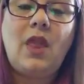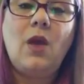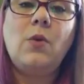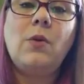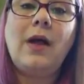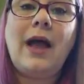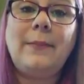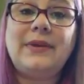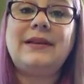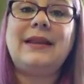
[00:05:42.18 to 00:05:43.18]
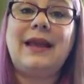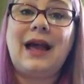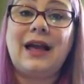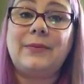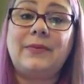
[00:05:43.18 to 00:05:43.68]
what will happen
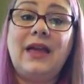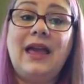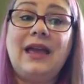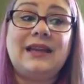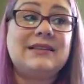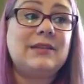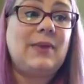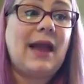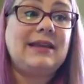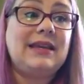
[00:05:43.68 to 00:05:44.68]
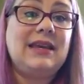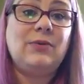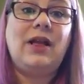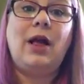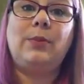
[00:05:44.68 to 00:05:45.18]
is the Baggie
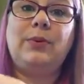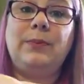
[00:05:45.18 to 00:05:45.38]
will help